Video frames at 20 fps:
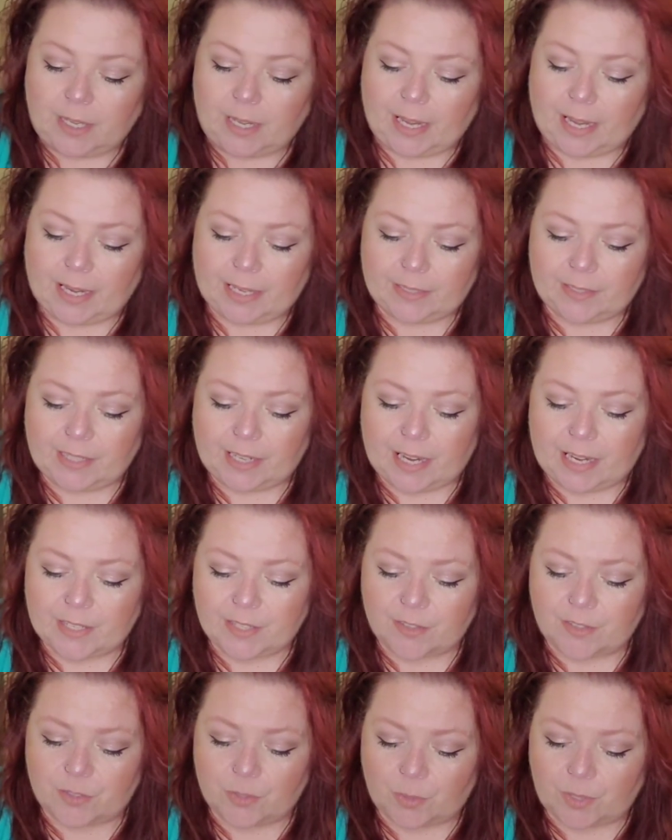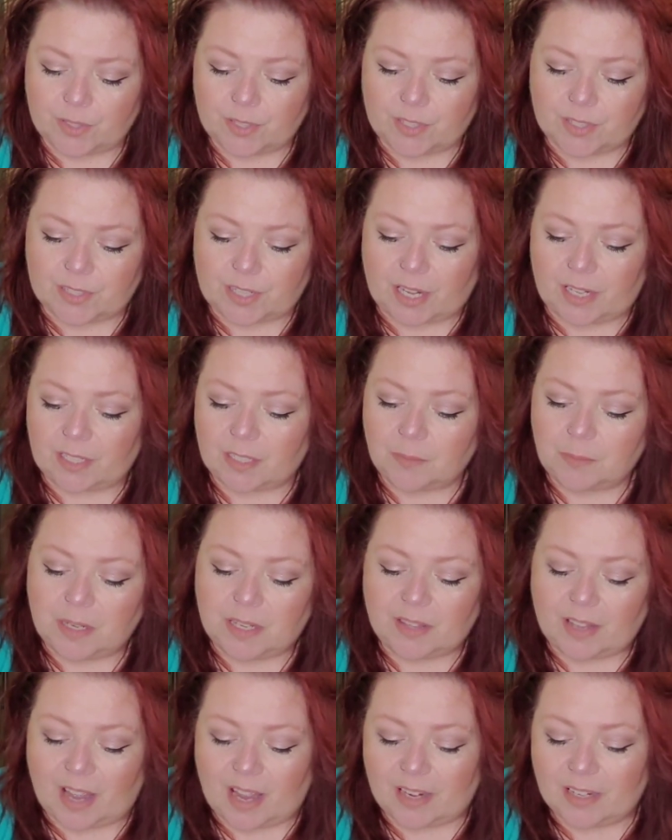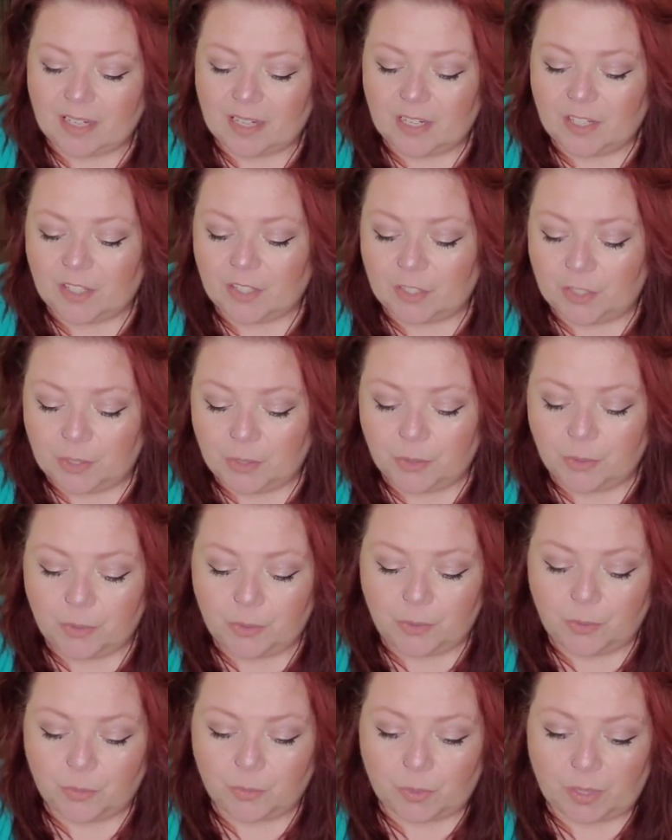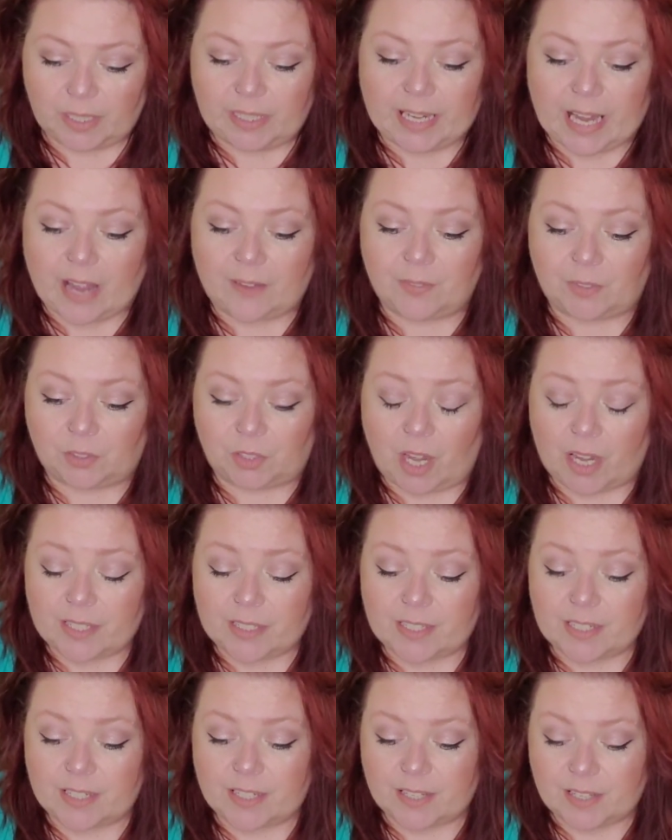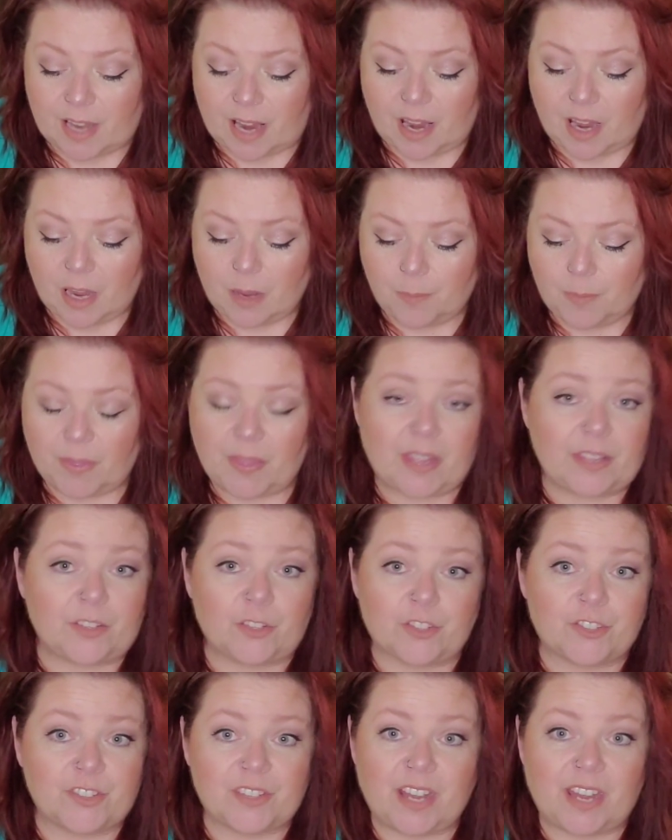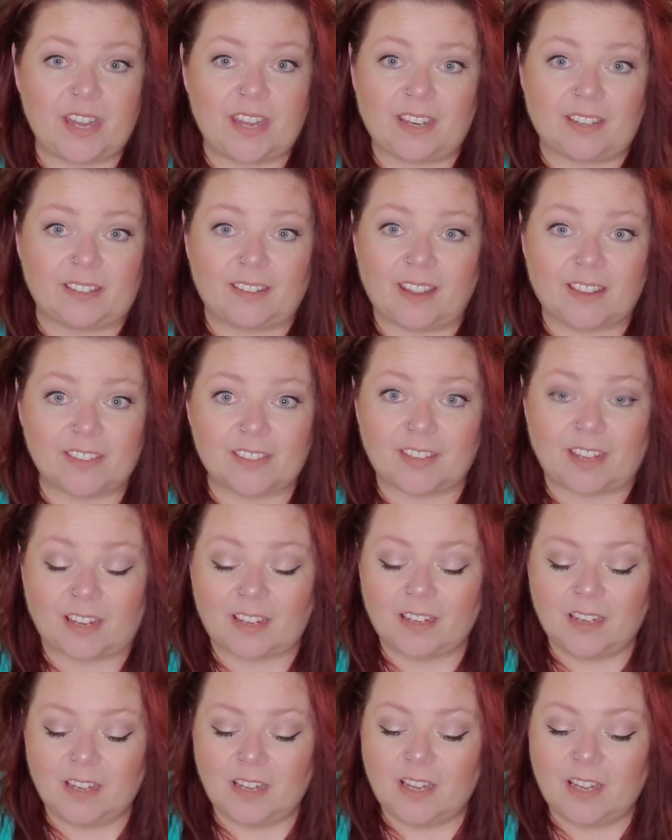And the Ace of Swords is telling me that you really have a lot to say, but that you're saying nothing.